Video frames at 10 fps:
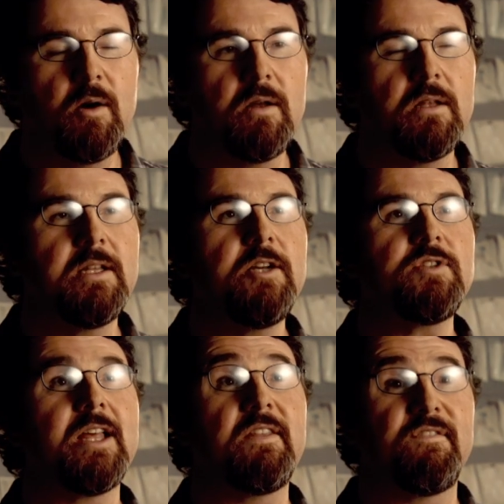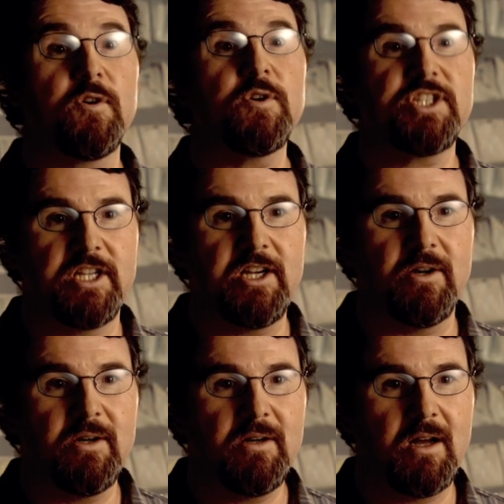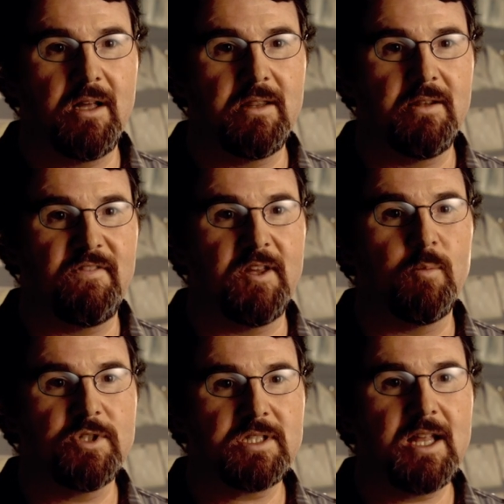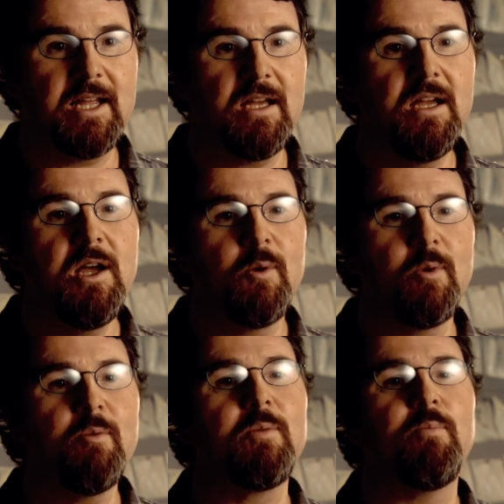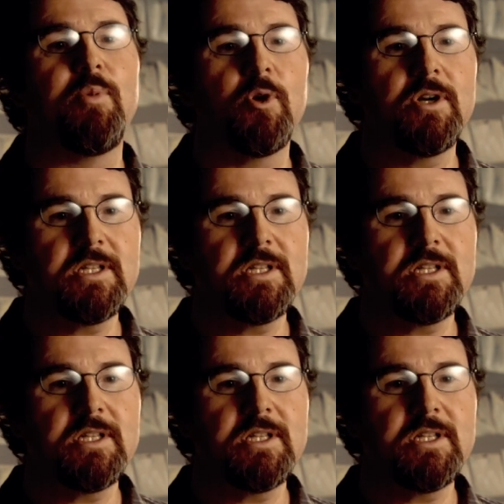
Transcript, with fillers: Uh, here's like the first year on the film was like we would board a